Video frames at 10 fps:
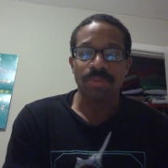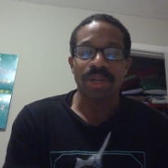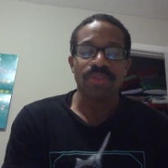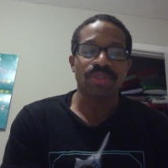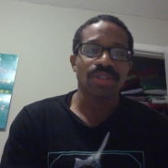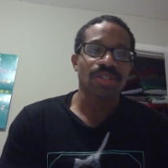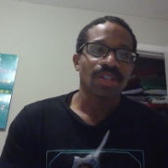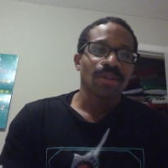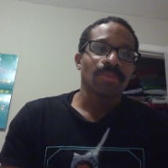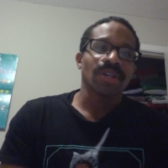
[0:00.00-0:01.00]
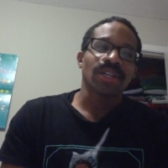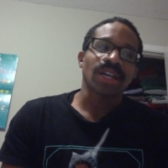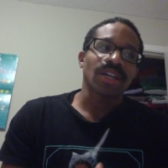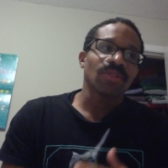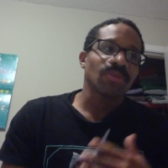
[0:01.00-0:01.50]
about this. But
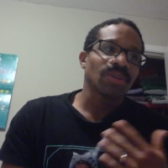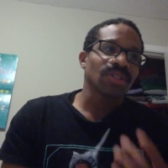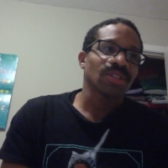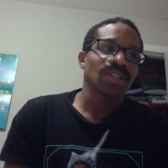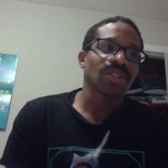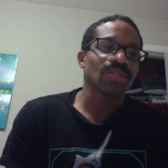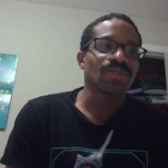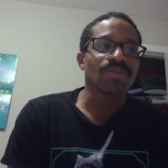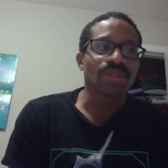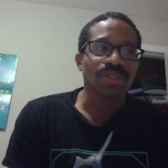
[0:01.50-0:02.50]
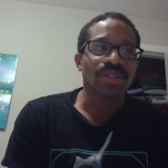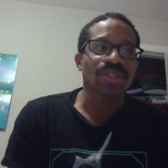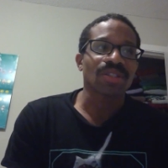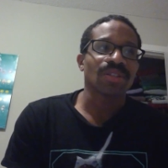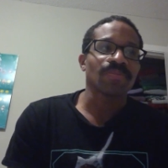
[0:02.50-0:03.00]
I don't want to say they're just doing
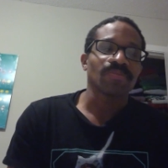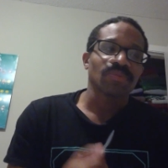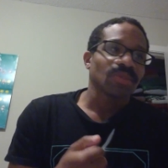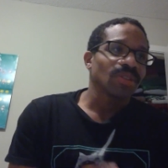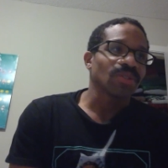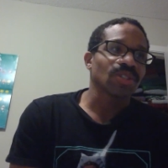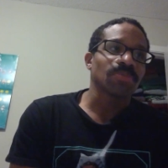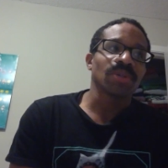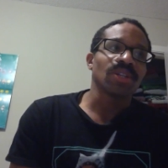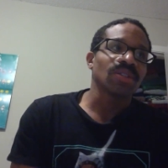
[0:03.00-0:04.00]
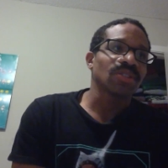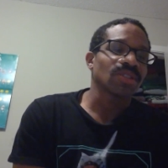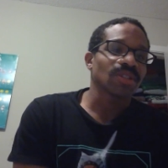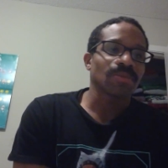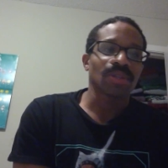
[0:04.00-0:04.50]
this and, you know, just beating this
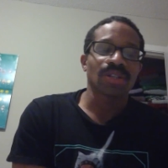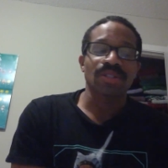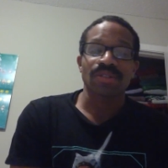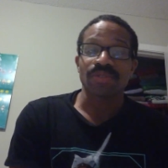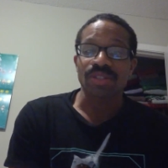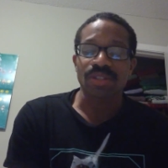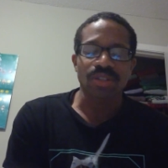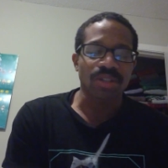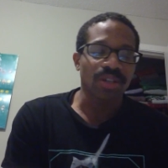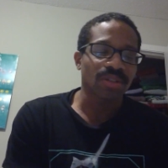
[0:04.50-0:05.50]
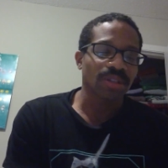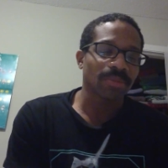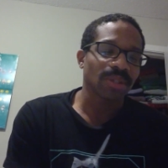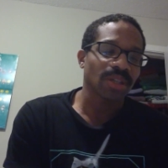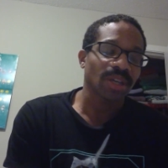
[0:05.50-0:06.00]
in because of his skin color. I
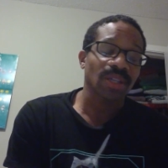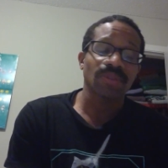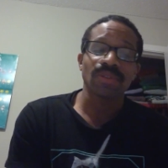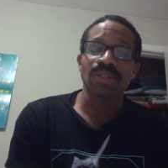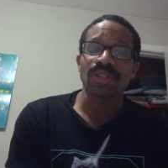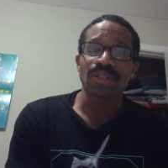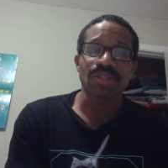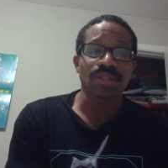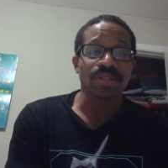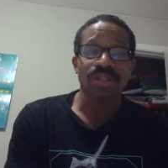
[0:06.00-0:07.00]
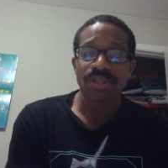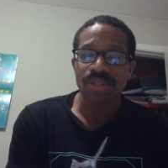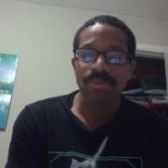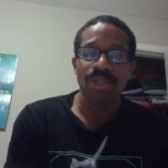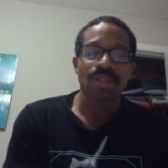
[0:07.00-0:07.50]
mean, hey, if he did this, he did
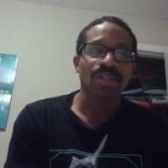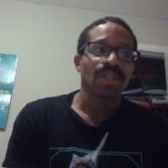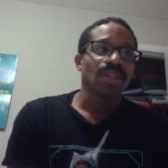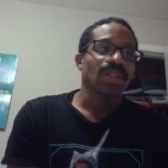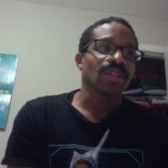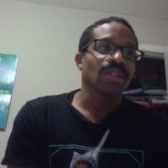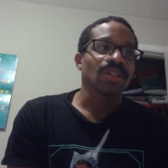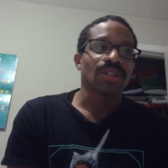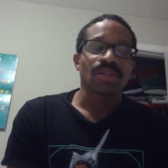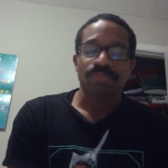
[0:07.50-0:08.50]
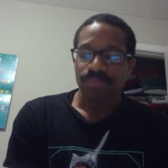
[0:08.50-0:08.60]
this, man. He didn't